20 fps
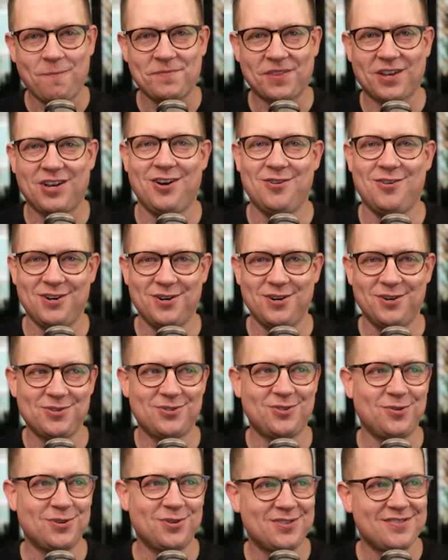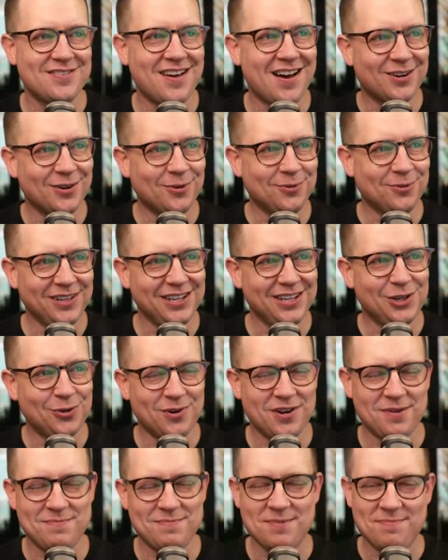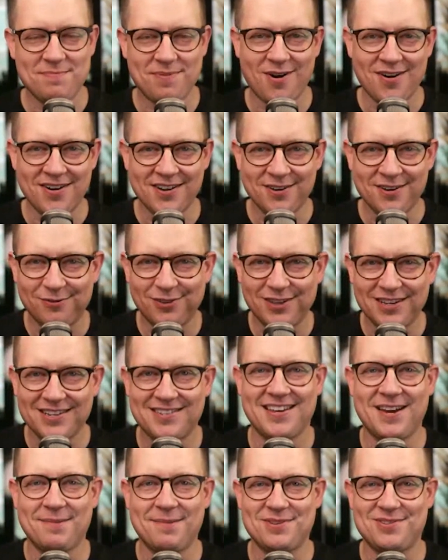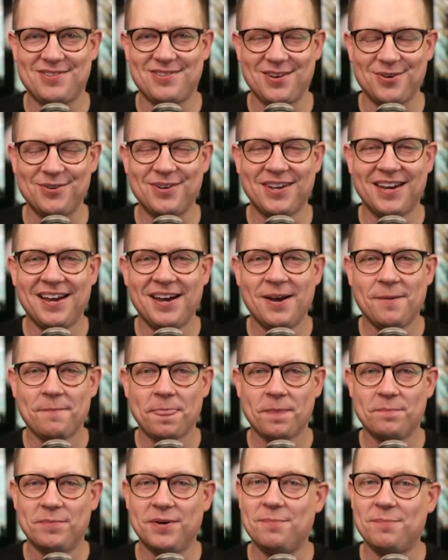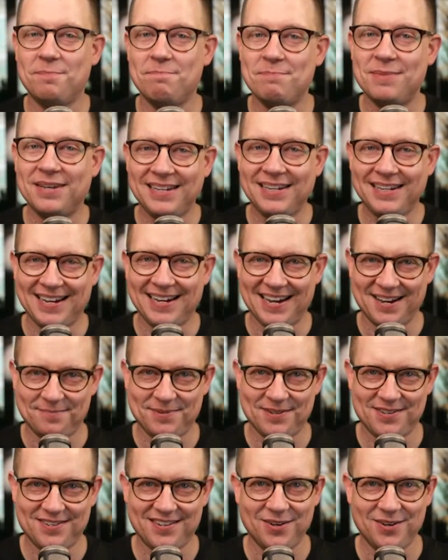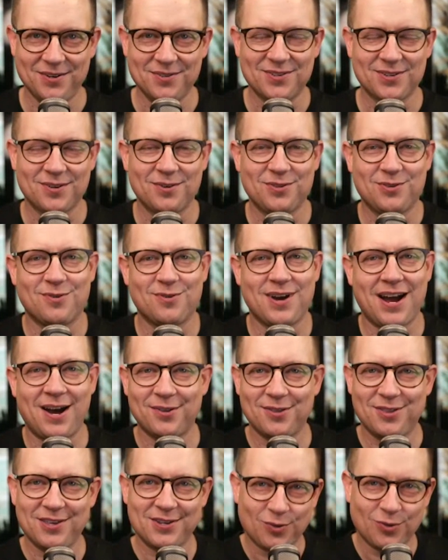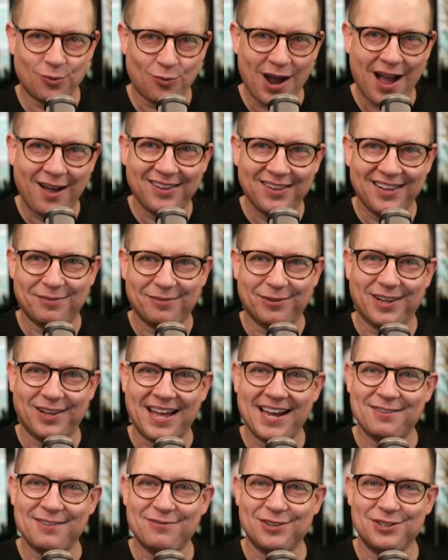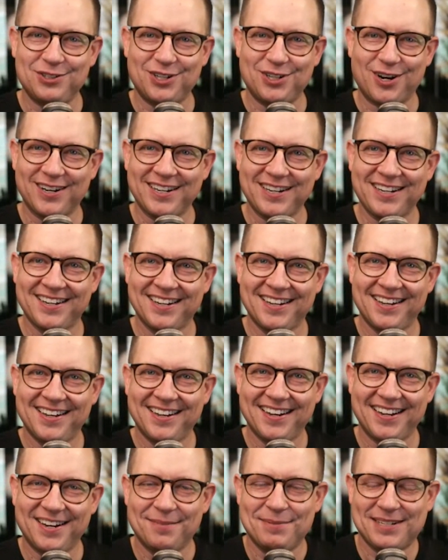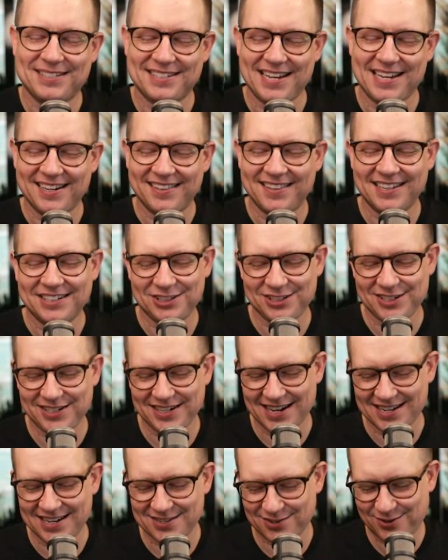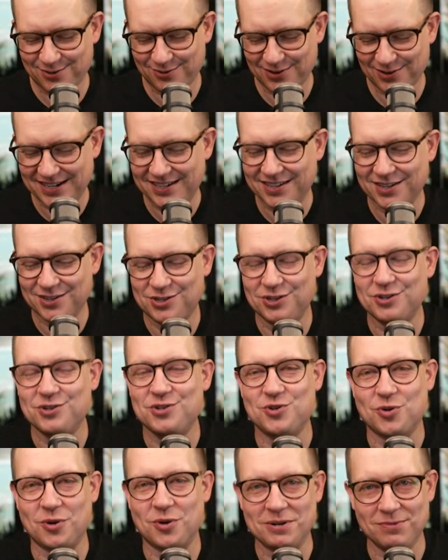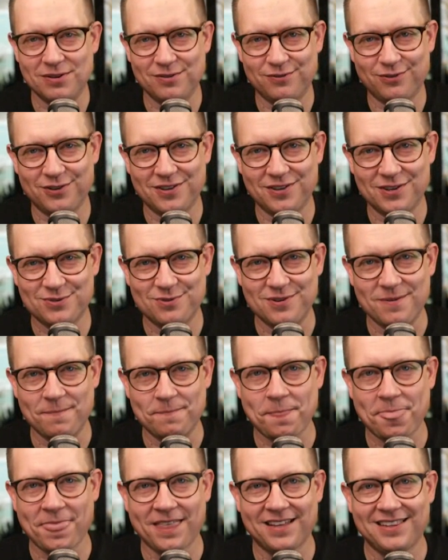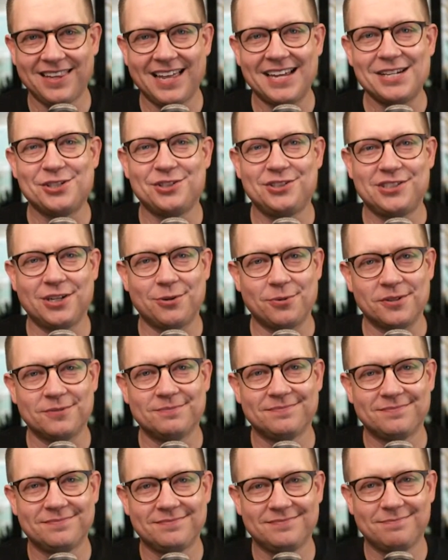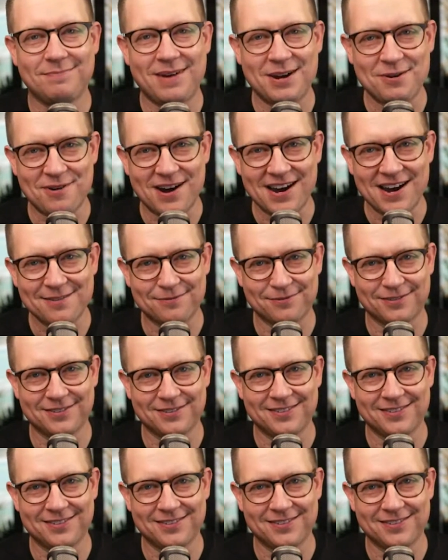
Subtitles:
co-host who is not only going to be a part of this episode, but many episodes throughout this Wow Love of Life journey. And I'm excited that she has agreed to join me for this one. Ladies and gentlemen, my wife,